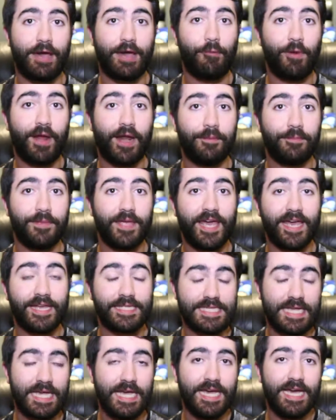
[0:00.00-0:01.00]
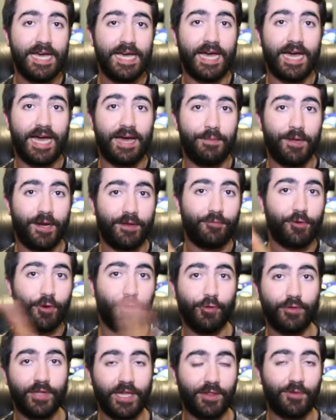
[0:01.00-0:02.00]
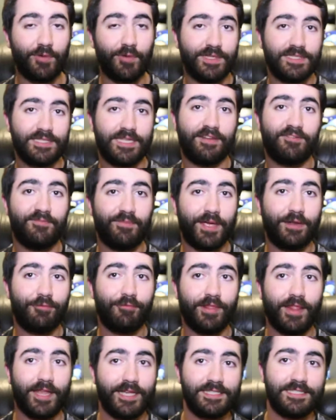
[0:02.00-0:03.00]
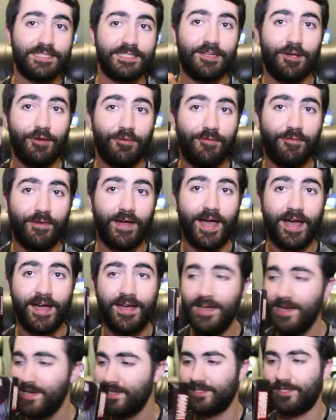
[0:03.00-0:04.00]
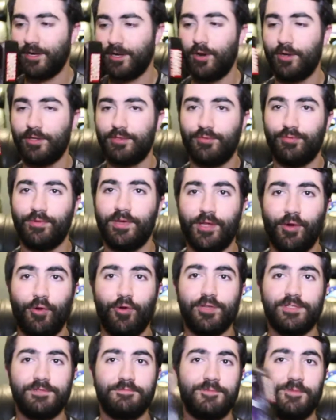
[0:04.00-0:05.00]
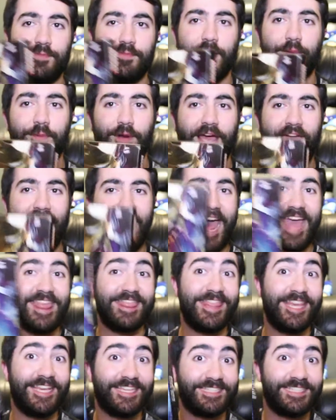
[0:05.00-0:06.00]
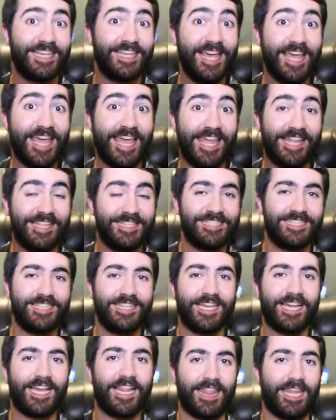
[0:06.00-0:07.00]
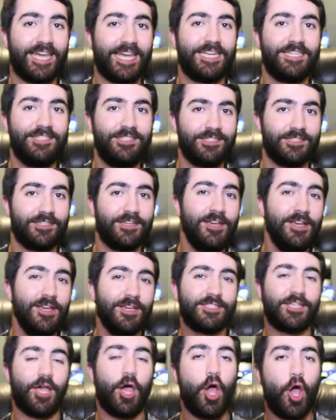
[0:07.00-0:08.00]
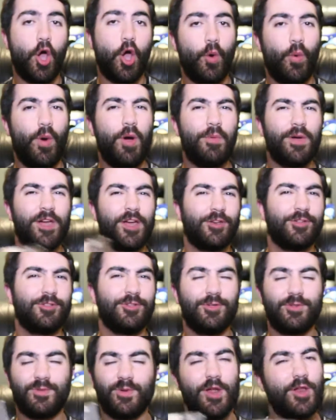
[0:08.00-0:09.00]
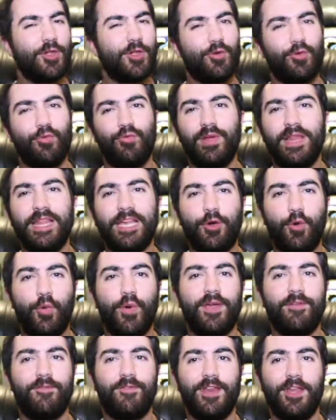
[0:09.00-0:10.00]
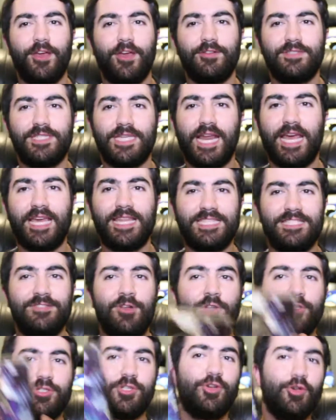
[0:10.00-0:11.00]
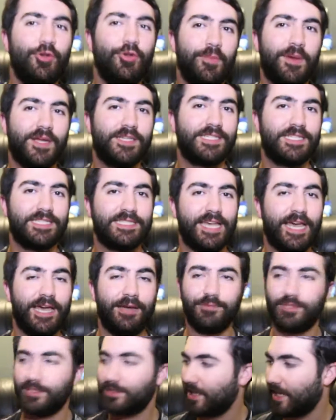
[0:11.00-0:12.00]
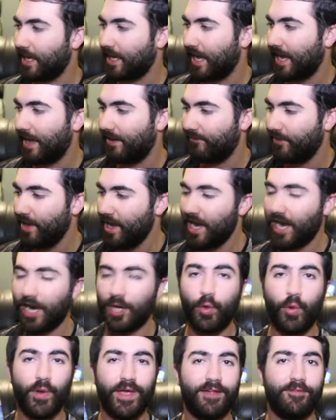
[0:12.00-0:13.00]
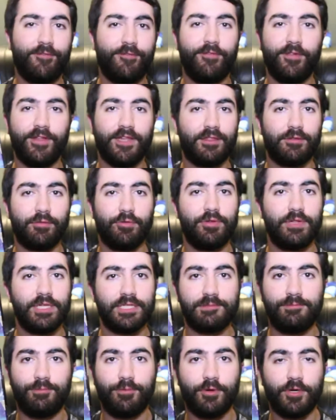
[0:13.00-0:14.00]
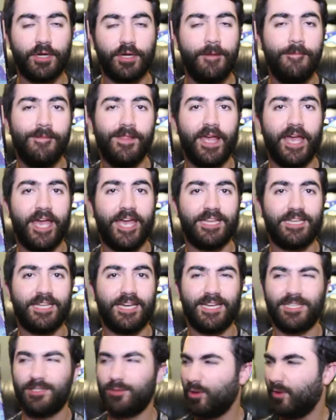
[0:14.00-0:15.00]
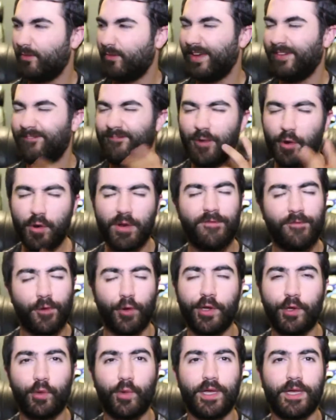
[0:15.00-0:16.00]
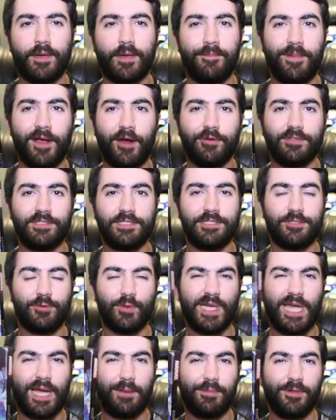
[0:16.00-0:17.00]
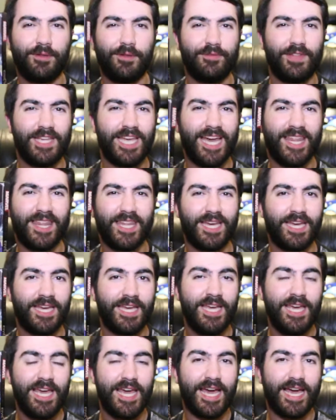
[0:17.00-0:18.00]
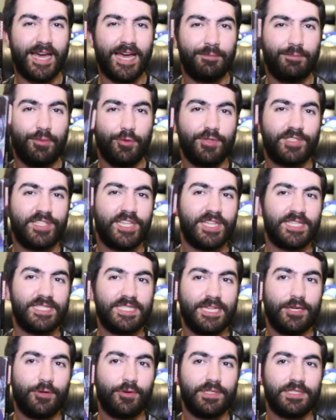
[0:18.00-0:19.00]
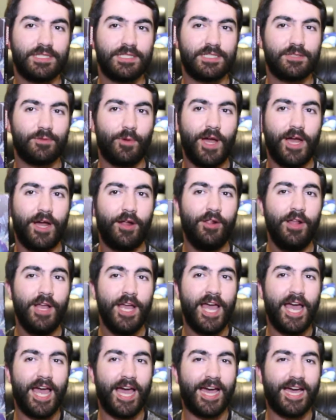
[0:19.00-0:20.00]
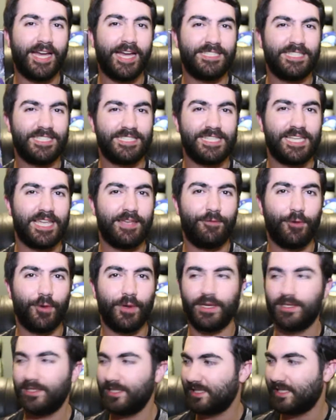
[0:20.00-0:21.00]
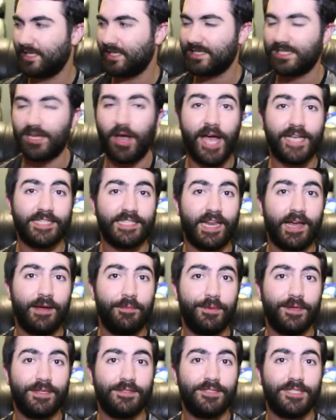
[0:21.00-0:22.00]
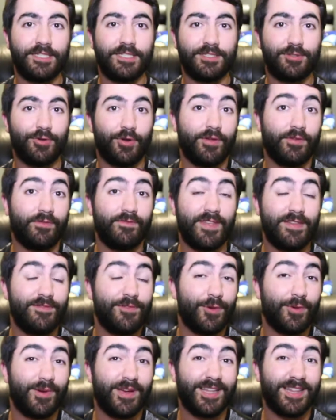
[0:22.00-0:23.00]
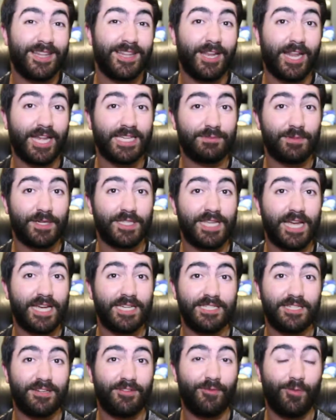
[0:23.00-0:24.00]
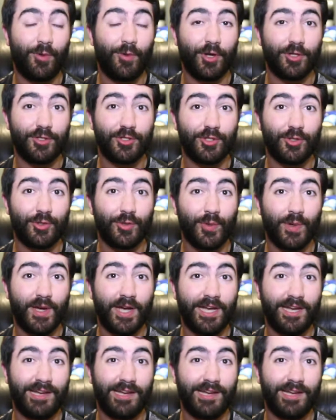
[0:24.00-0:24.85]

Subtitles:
that one up yet, but I've got all the other ones that have been released so far, so it's really awesome to be able to add this into the collection. So what we're going to do is we're going to do a really quick video today. There's not too much to say. I'm just going to have a quick flick through this book and sort of a very, very quick comparison to a couple of the other books in the series as well, just to give you just to size it up and just sort of give you a little expectation of what to